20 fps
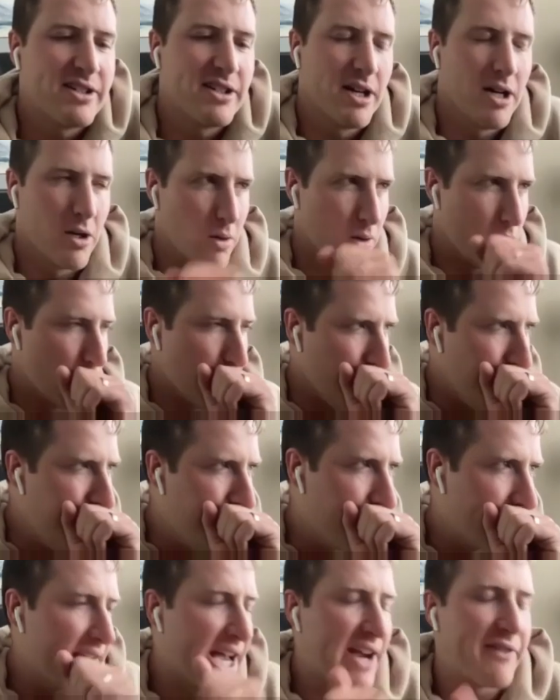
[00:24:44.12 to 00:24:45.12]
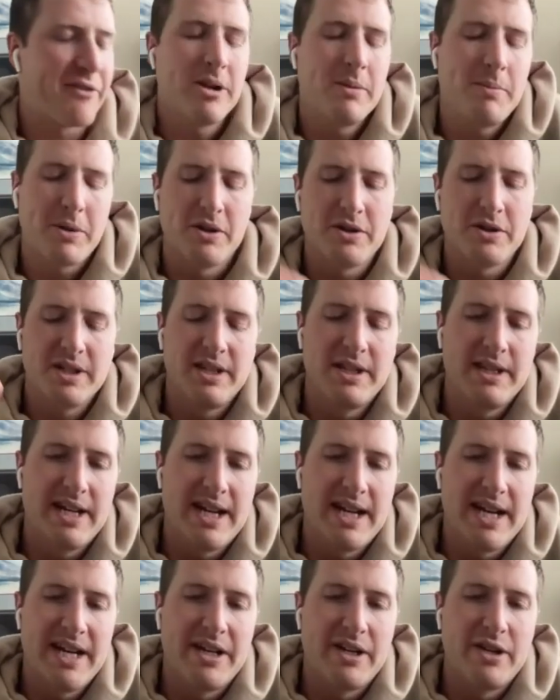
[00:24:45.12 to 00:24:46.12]
so every person
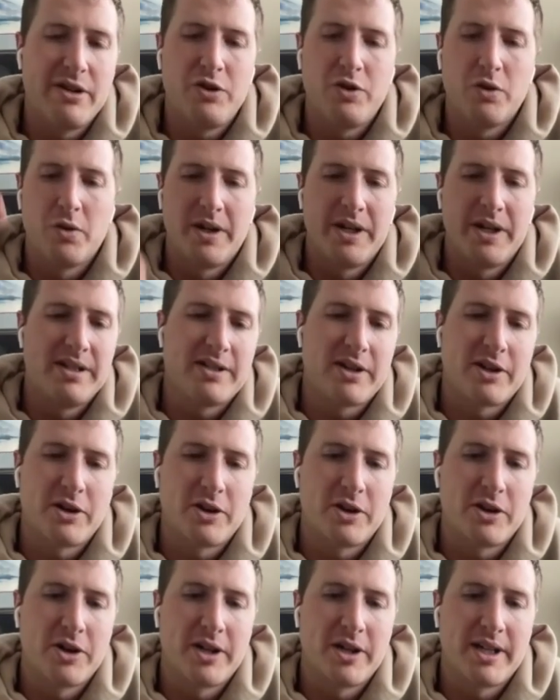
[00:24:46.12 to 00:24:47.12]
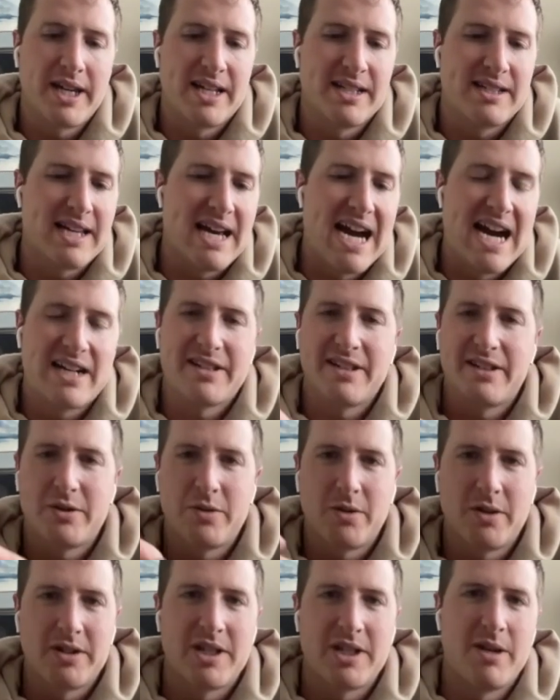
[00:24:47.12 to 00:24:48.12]
that joins Herd gets access
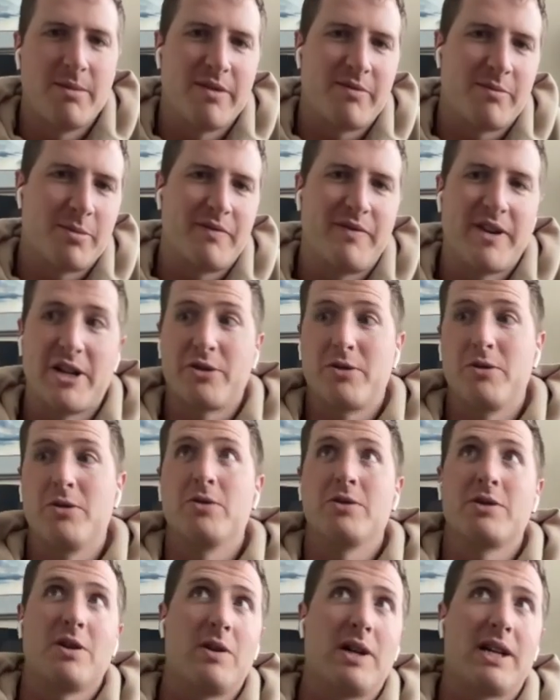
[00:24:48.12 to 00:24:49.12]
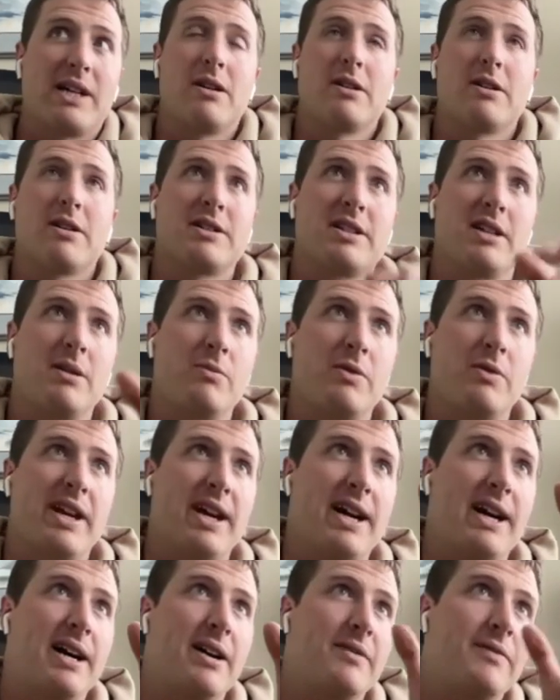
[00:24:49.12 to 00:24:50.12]
to our team of professionals. So, like, on our team, we
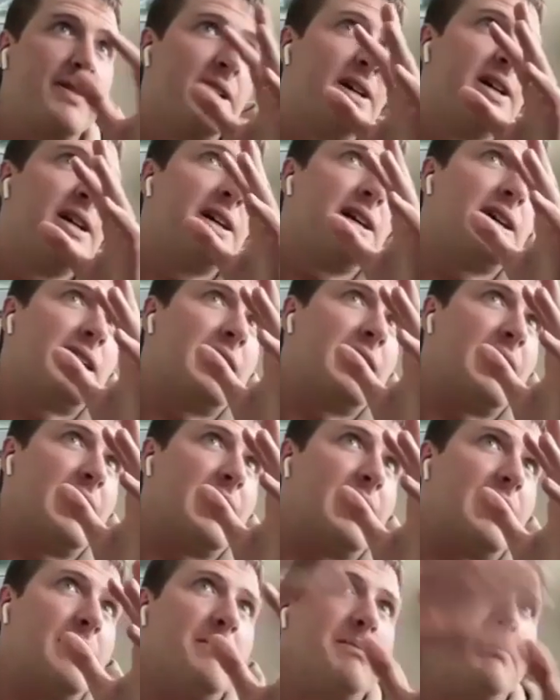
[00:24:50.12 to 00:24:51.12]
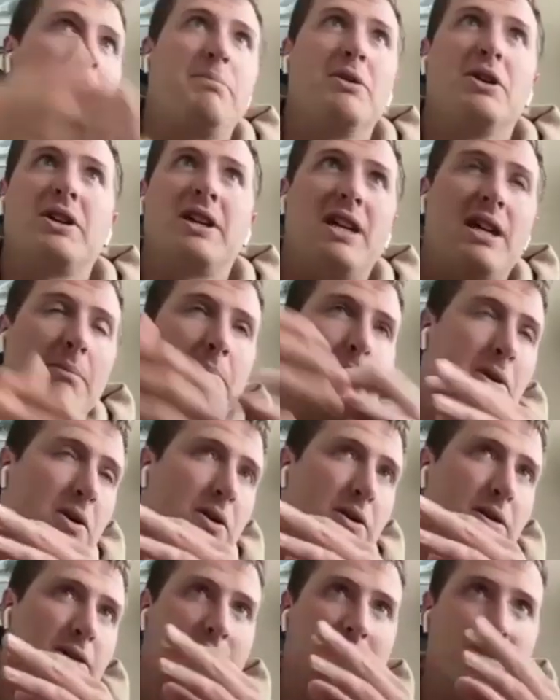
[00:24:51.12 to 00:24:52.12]
have
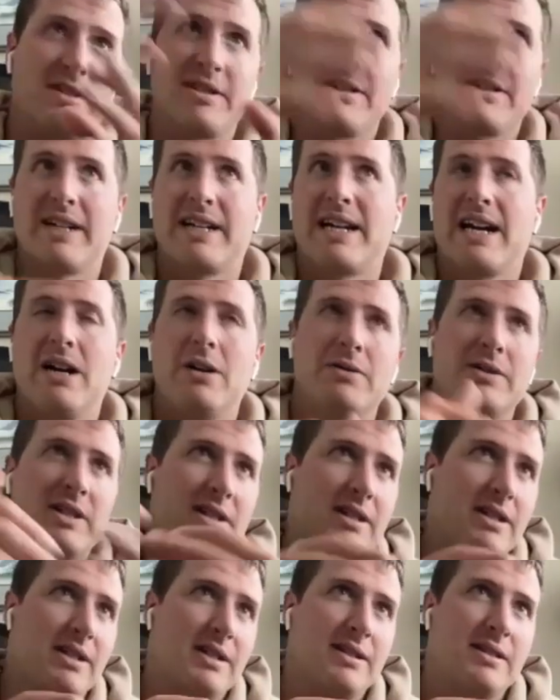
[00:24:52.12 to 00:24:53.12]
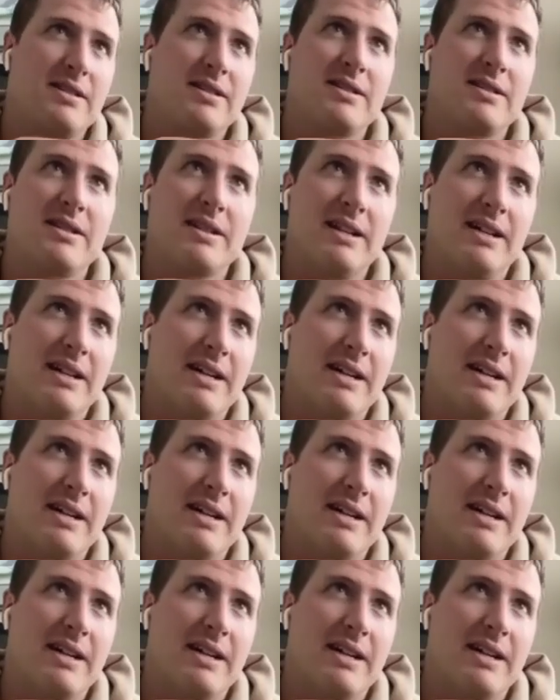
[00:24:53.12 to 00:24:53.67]
bookkeepers, accountants,